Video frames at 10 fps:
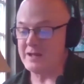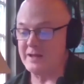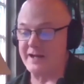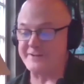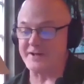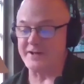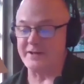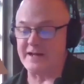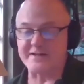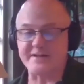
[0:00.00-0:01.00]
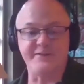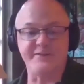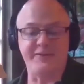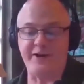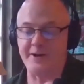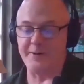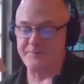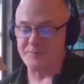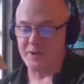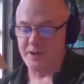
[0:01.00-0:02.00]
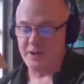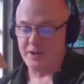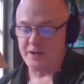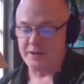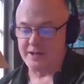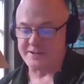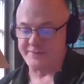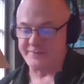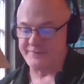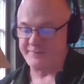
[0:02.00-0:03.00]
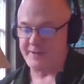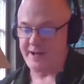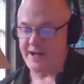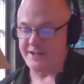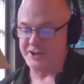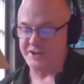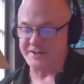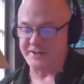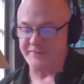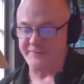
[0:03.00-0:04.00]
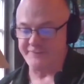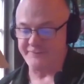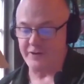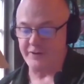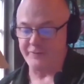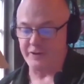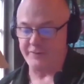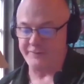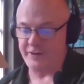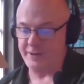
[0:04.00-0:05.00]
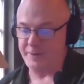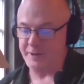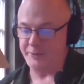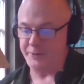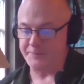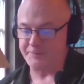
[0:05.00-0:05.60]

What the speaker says: Lots of hijinks and very funny people.